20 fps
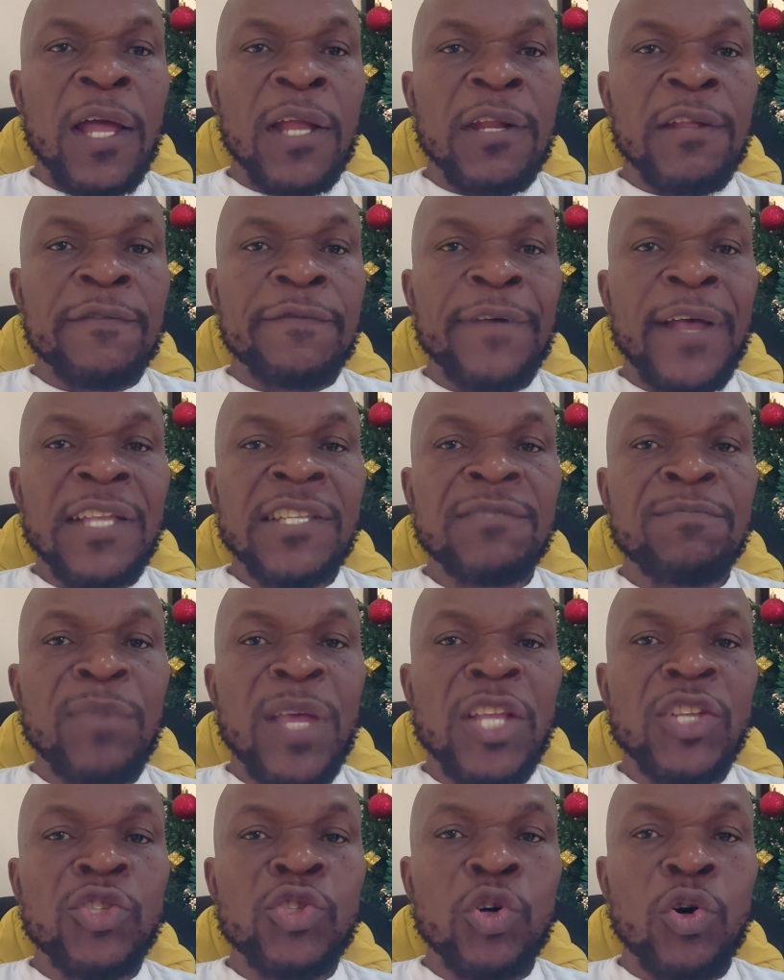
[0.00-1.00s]
The first
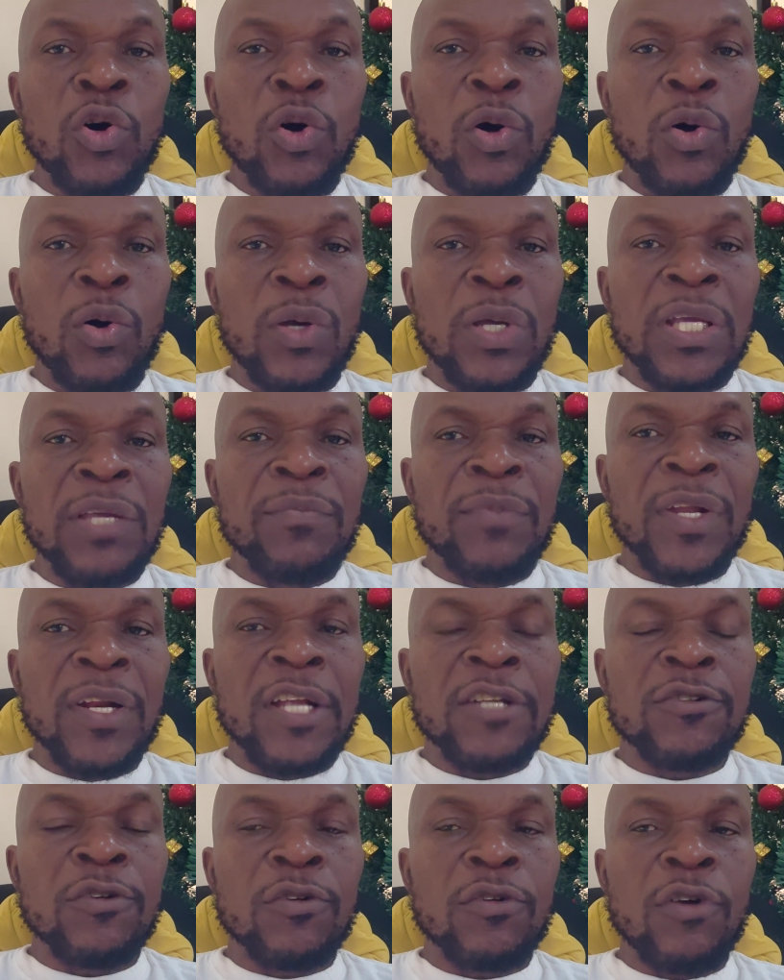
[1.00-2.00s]
major
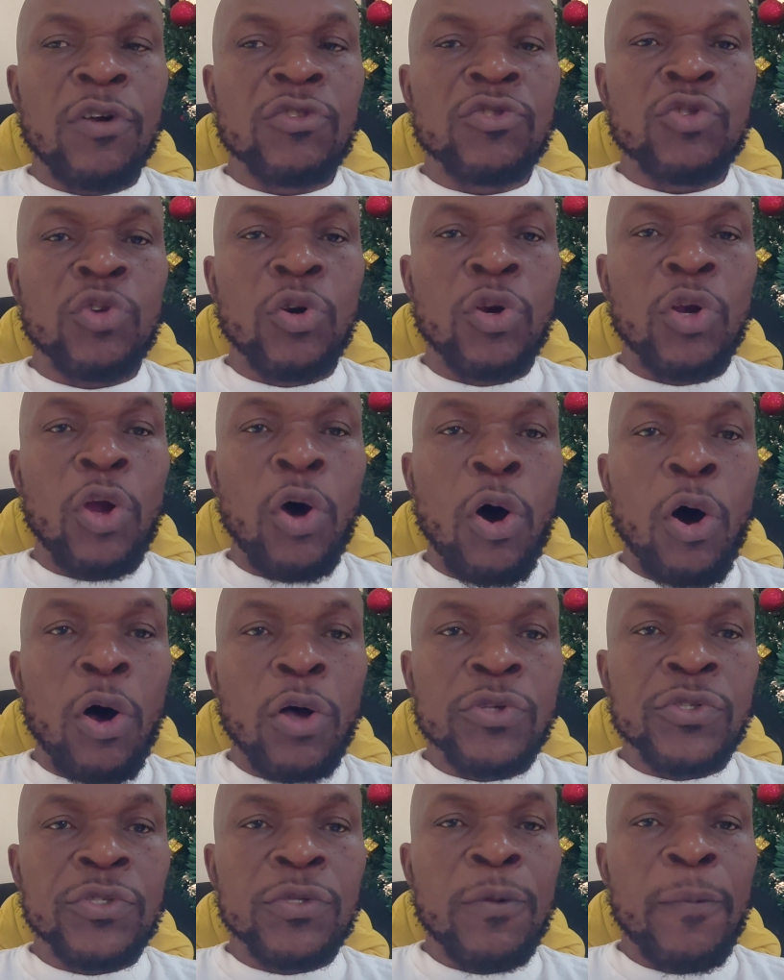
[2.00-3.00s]
immigration control
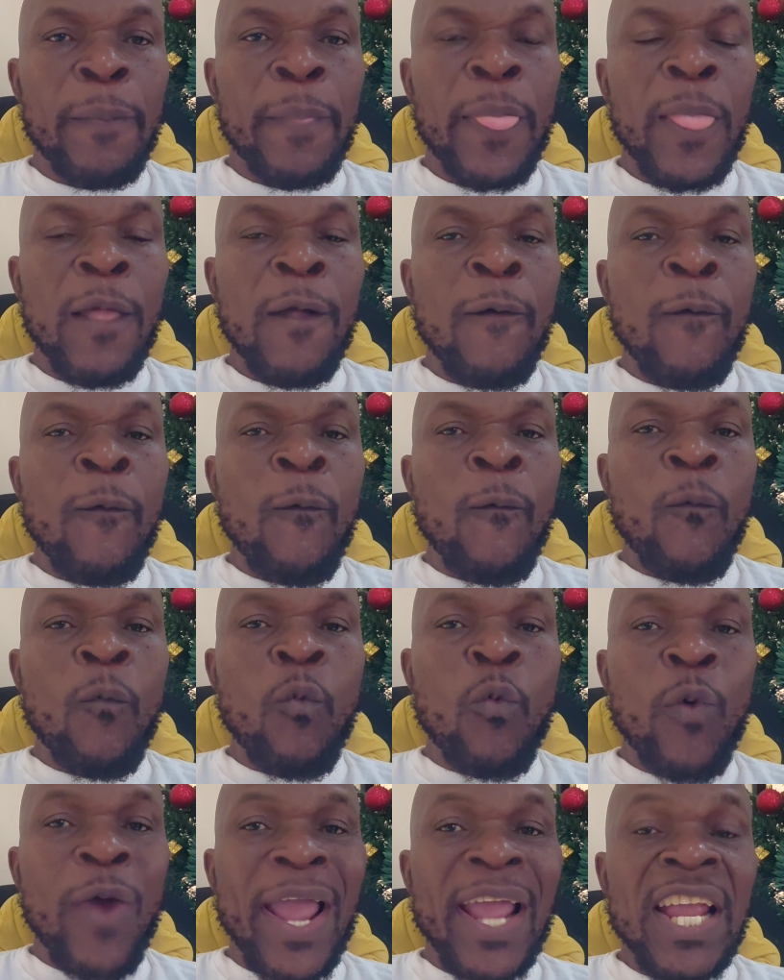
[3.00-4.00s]
laws
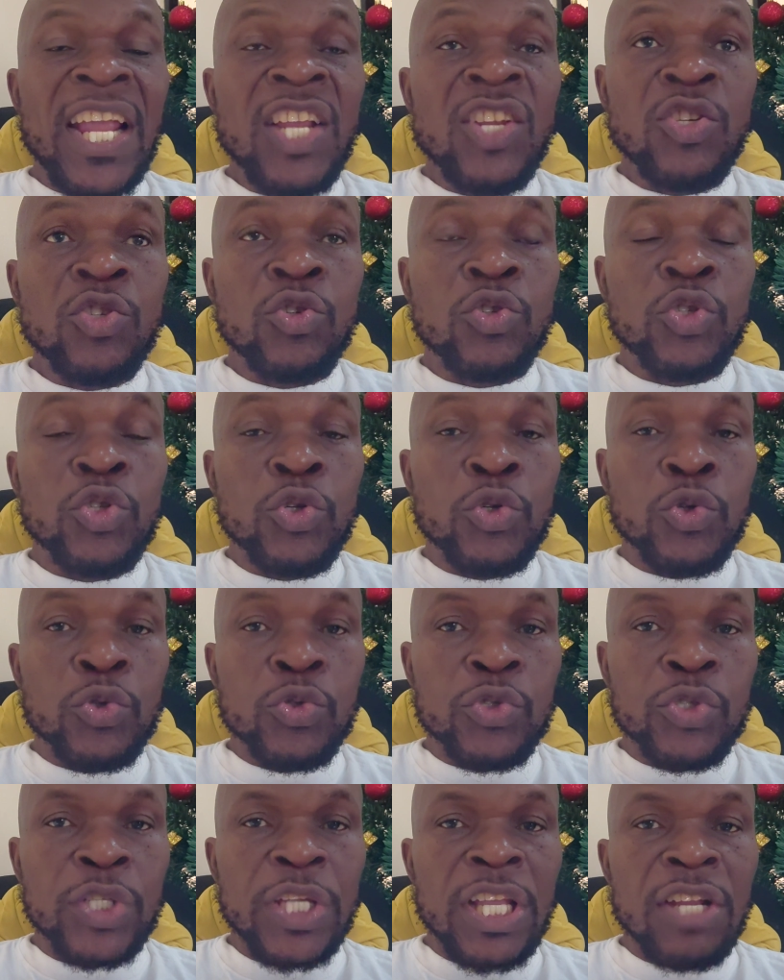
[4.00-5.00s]
were
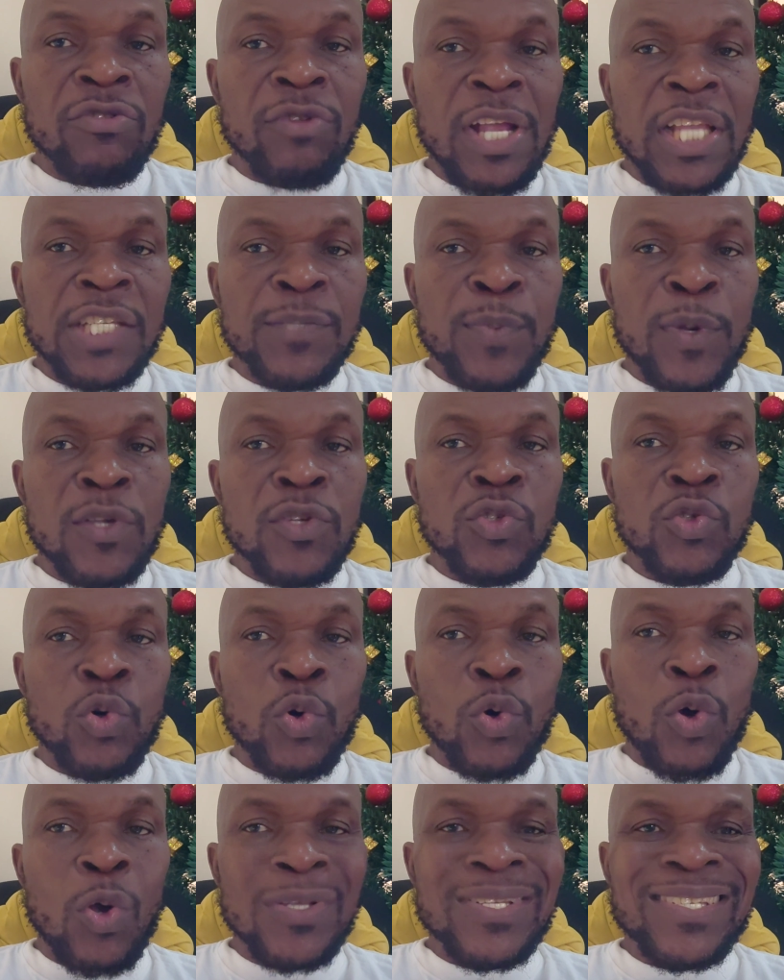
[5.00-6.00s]
introduced in response to
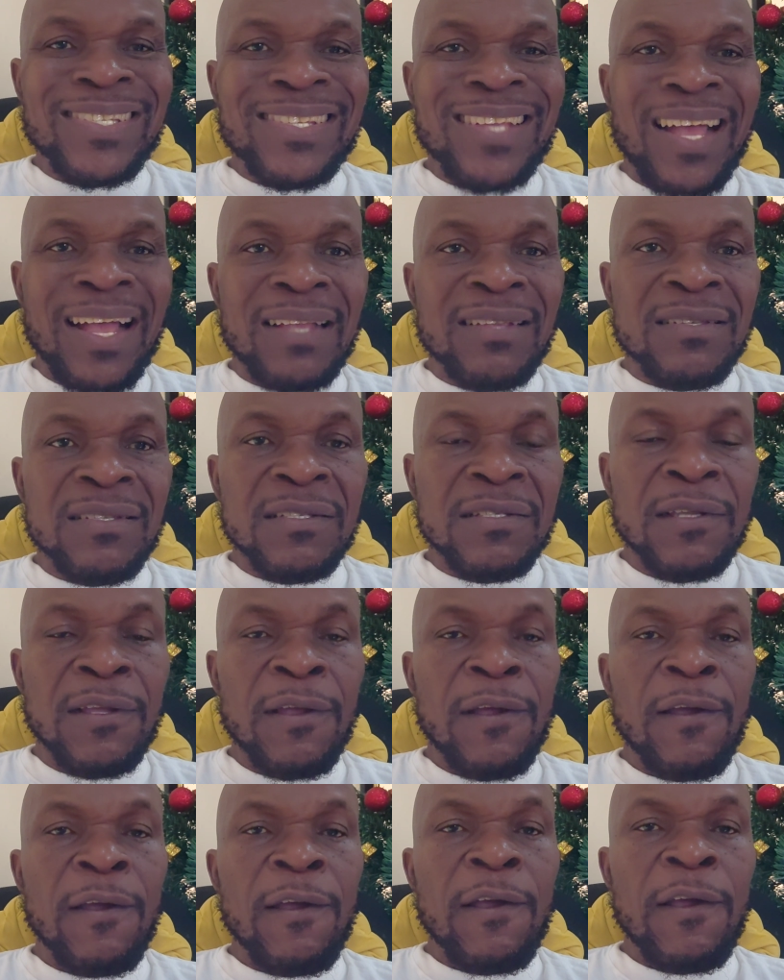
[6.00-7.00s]
concerns
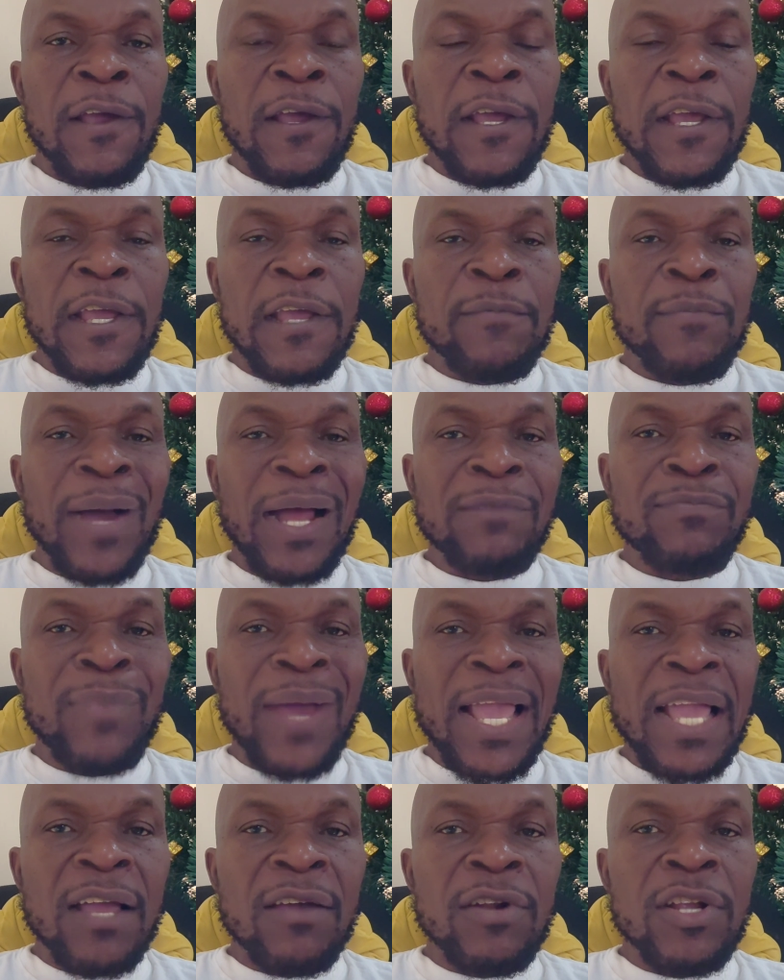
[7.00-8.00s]
about
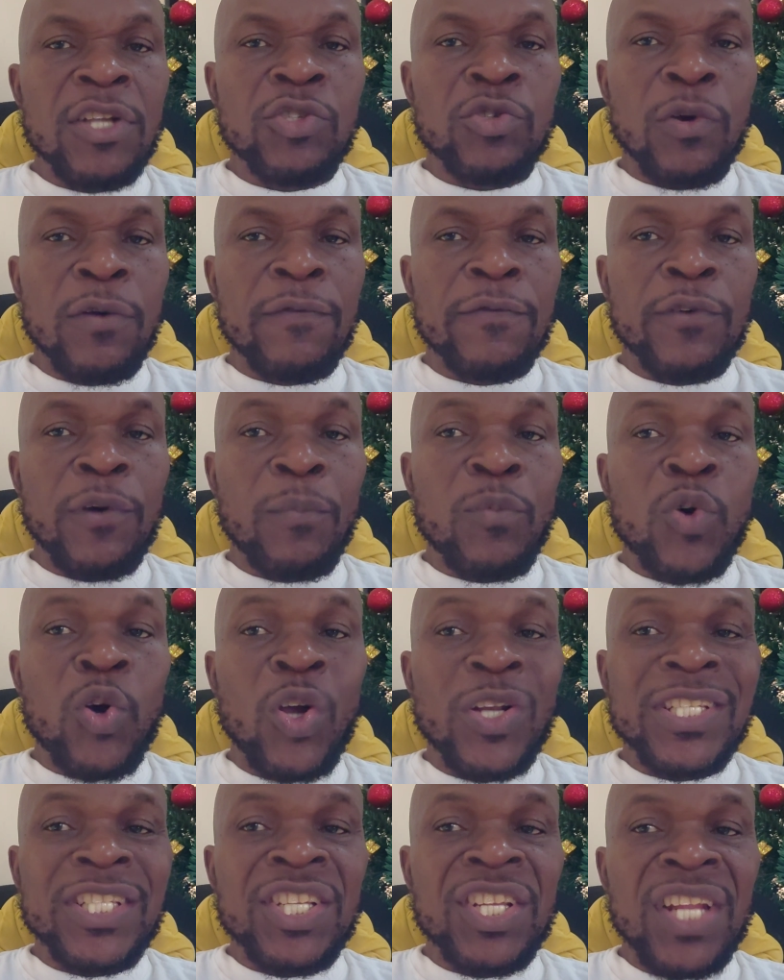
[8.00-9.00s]
migration from
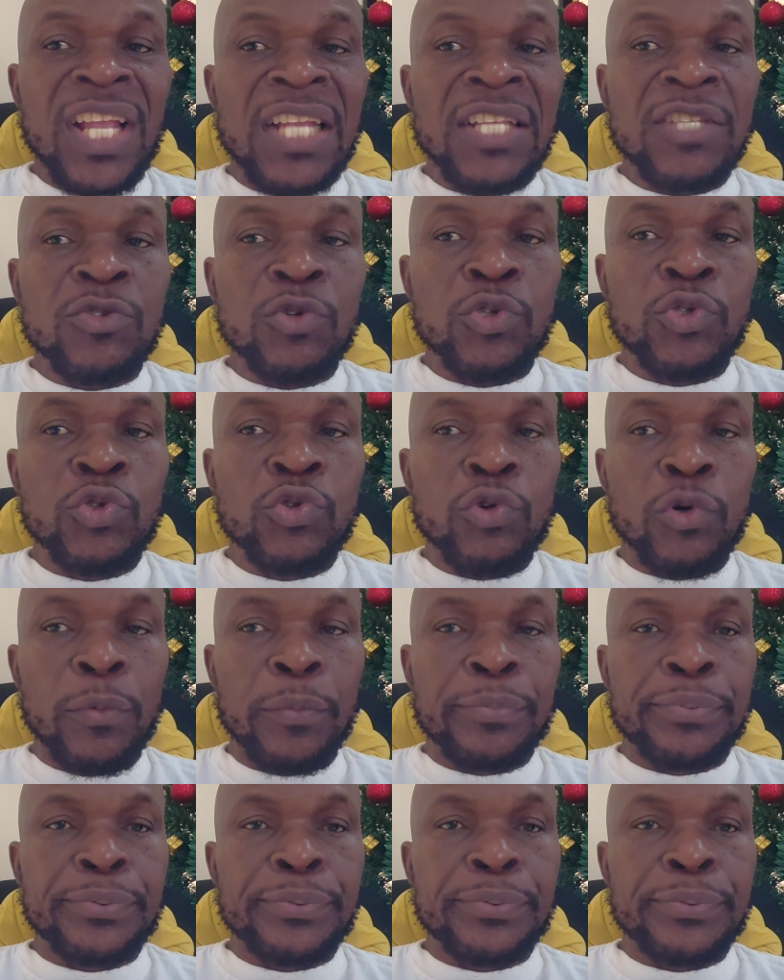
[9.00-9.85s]
continental Europe.